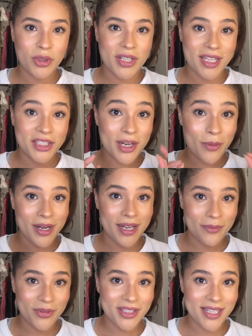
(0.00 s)
protection, I want to
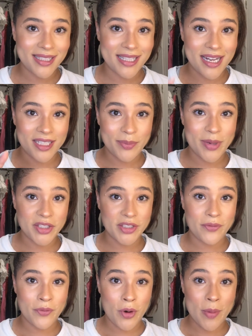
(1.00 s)
emphasize that, especially
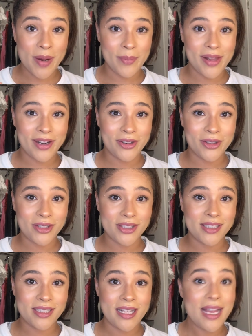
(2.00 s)
for my black
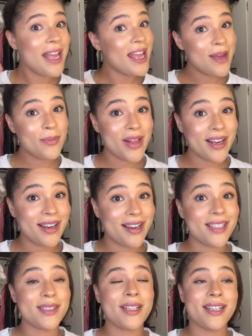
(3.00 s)
girls and black
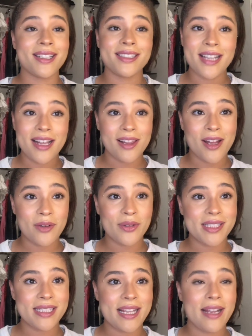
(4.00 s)
guys, because a lot of
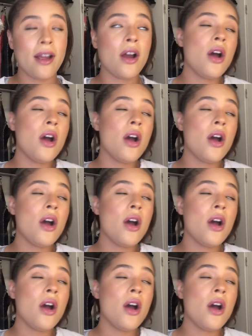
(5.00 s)
us think,